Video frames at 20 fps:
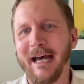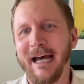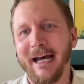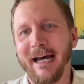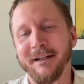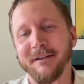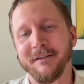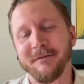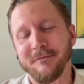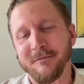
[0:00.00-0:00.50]

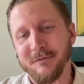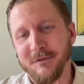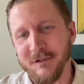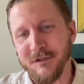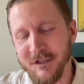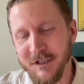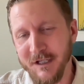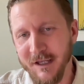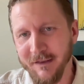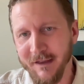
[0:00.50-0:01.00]
And
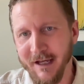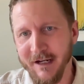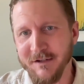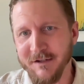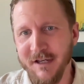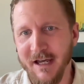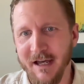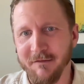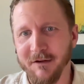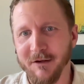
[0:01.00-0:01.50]
seeing that
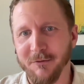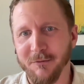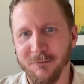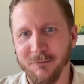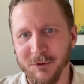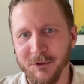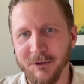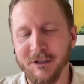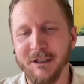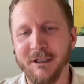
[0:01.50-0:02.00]
as having a
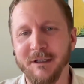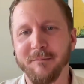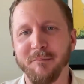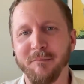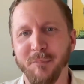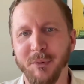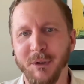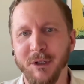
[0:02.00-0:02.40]
really